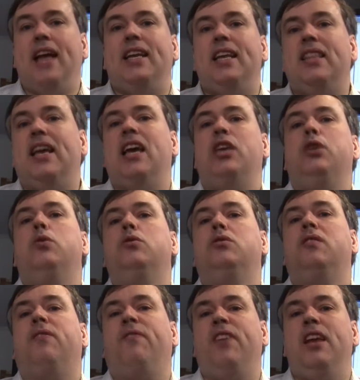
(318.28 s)
So getting
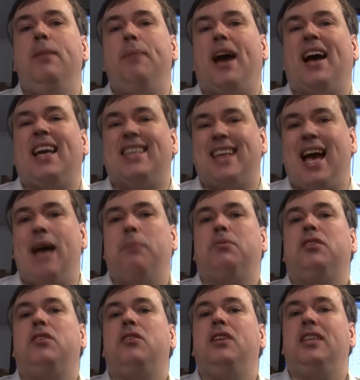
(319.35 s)
that user
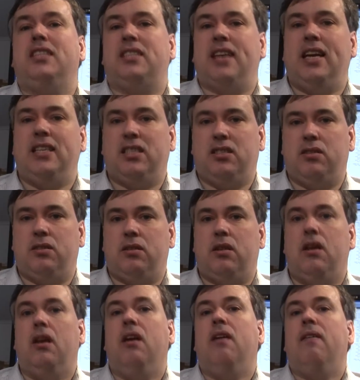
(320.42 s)
feedback is absolutely
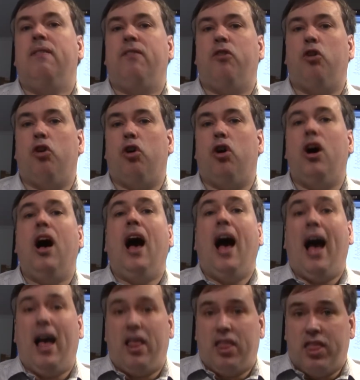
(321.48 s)
essential
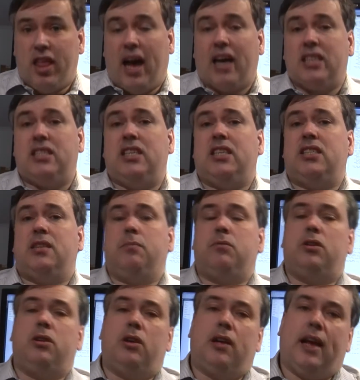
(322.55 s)
for our
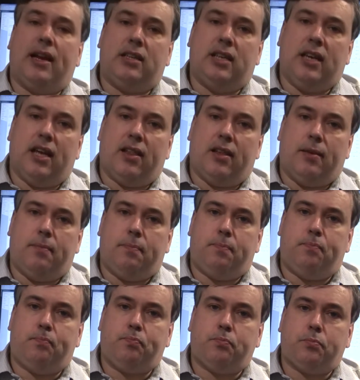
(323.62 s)
system to hang
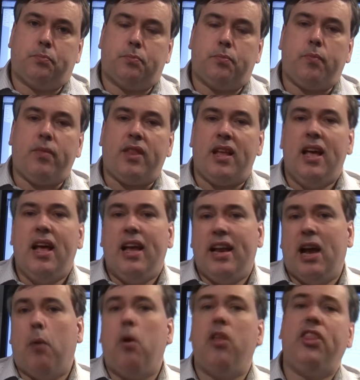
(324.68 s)
together.
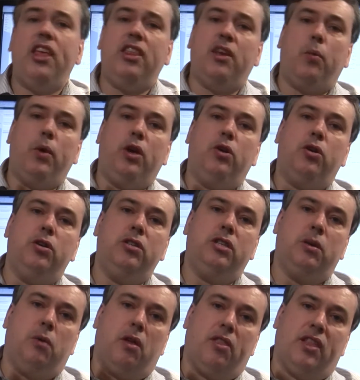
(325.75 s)
Now, one thing that
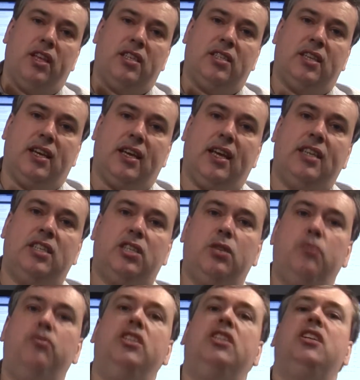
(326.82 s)
we could do on this
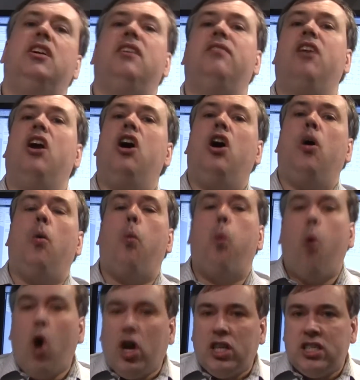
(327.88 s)
thing is to
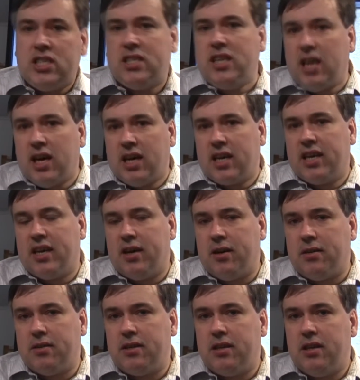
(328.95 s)
reserve one
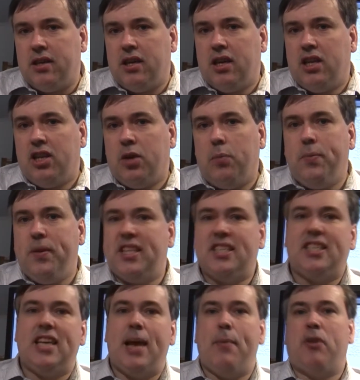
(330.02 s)
star code
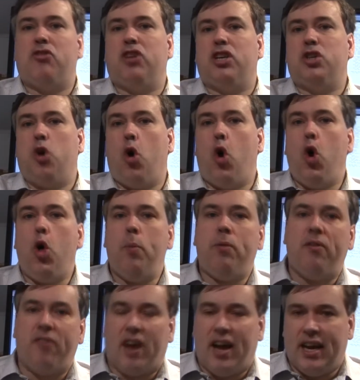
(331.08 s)
that would be the same
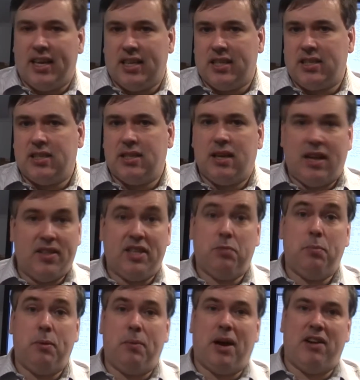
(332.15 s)
across all
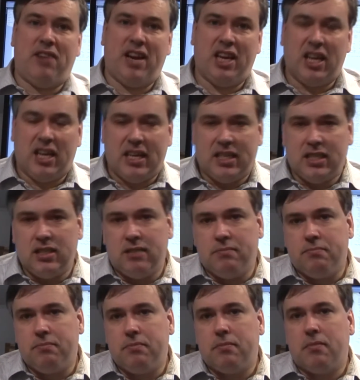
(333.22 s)
providers, and this would be by
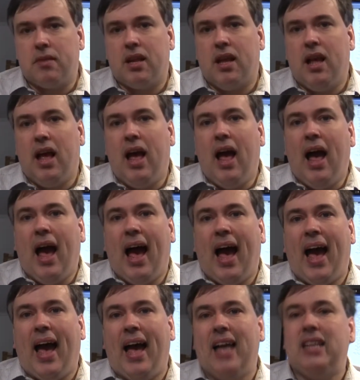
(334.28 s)
regulation,
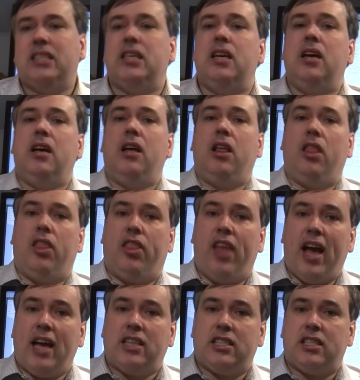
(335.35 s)
and
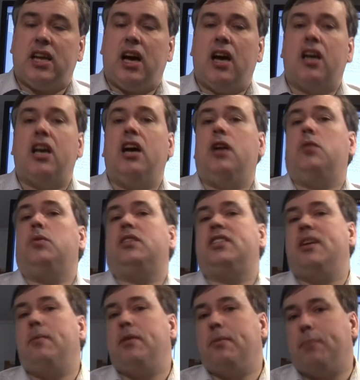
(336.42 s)
that star
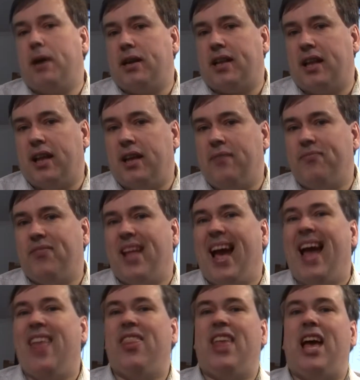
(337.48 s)
code would summon the
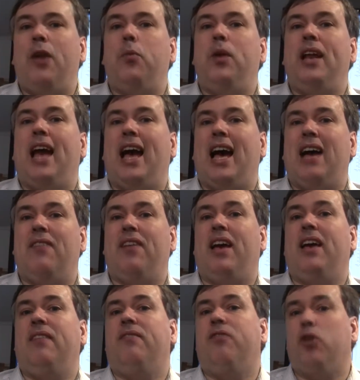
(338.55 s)
butler, and then we'd
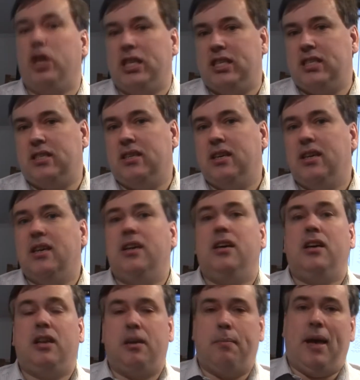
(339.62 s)
have a
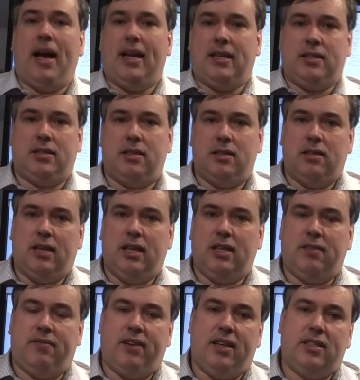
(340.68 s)
voice
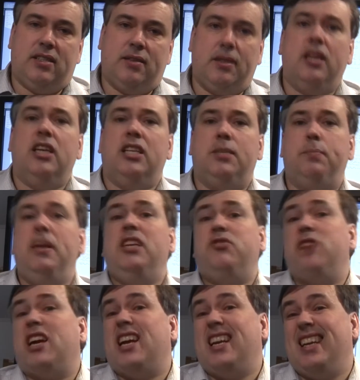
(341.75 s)
command interface. I mean,
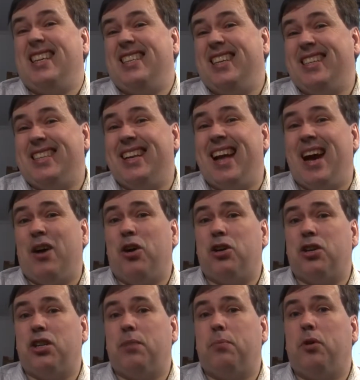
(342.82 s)
speech recognition
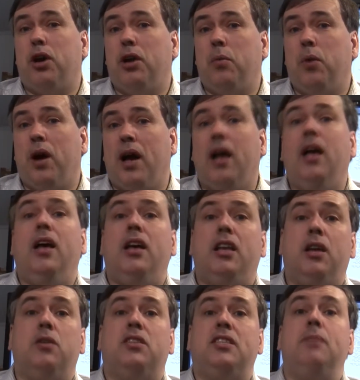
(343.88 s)
has now got to the point
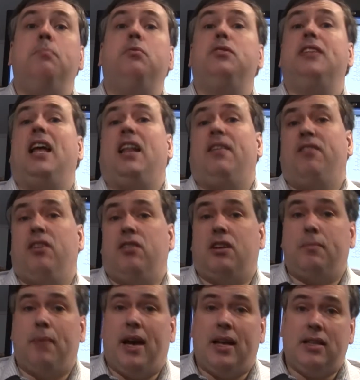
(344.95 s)
where simple
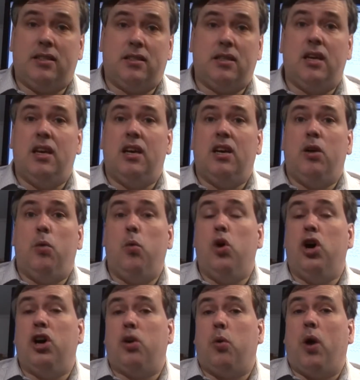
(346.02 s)
telephone
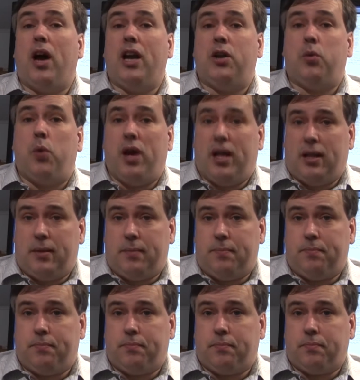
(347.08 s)
commands work
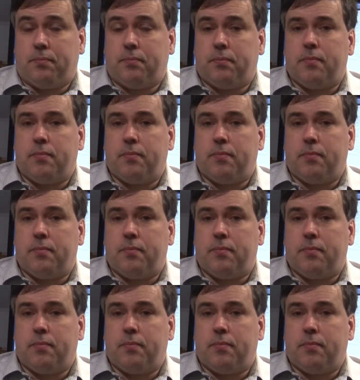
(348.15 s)
quite well.